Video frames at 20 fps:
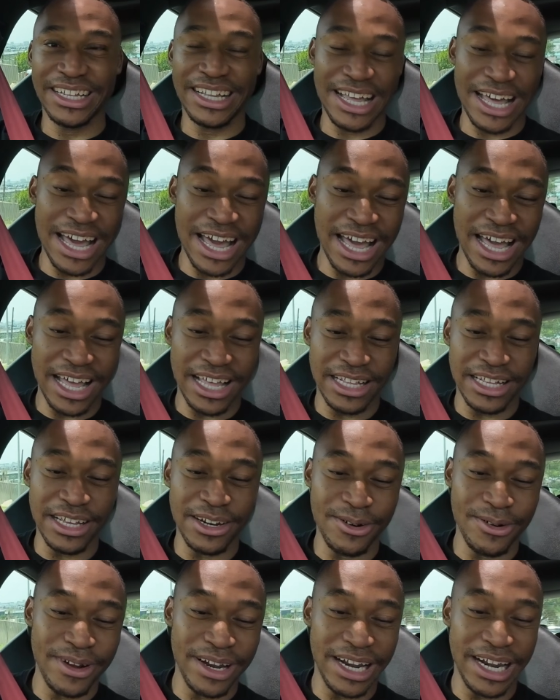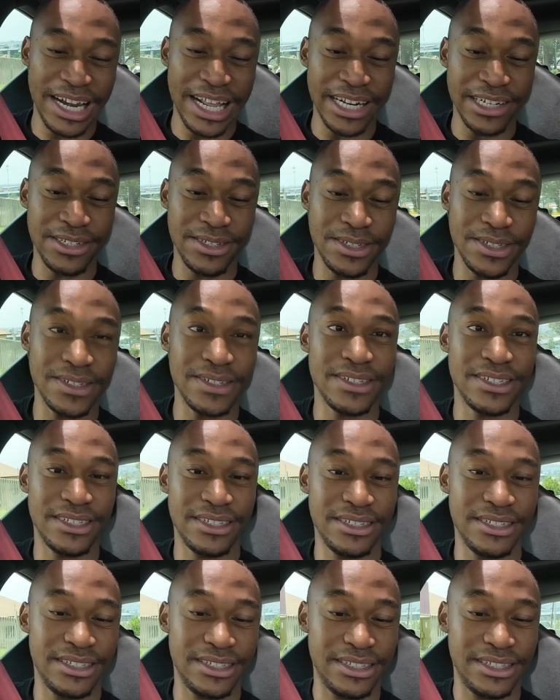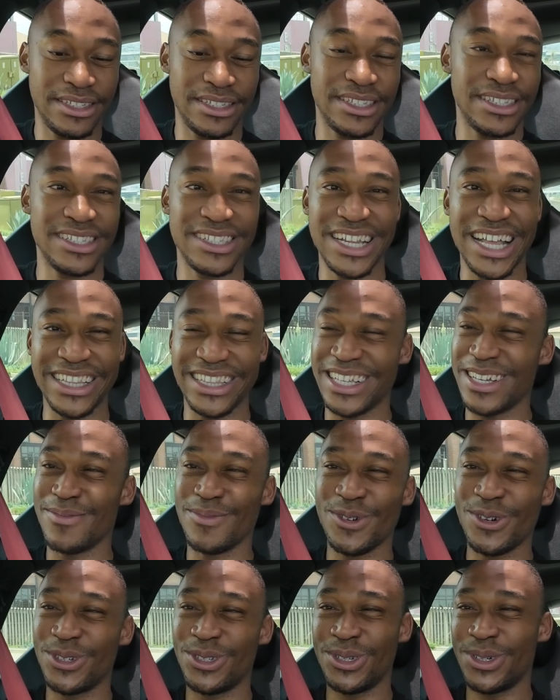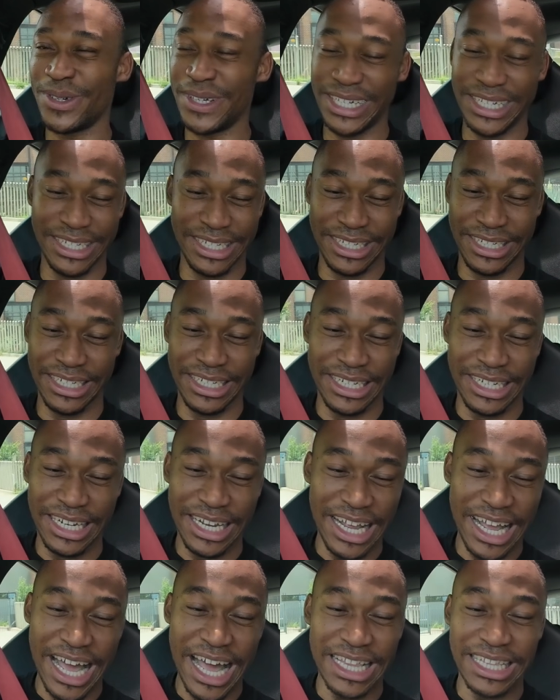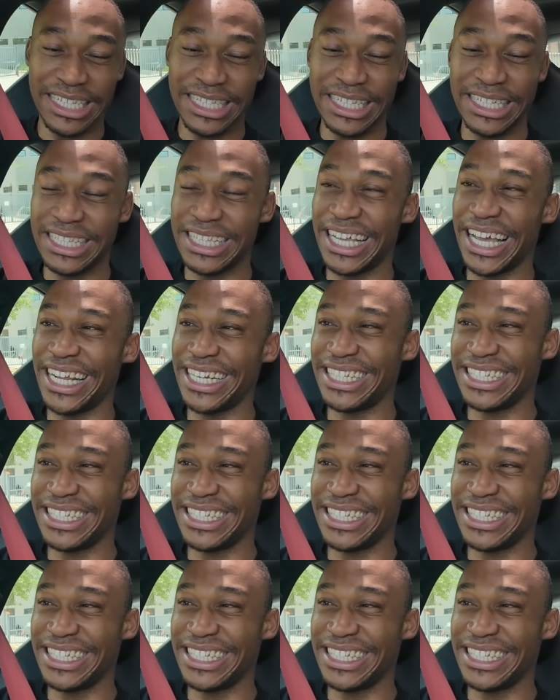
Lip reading: I don't want to lie to you. There's nothing more to it other than that.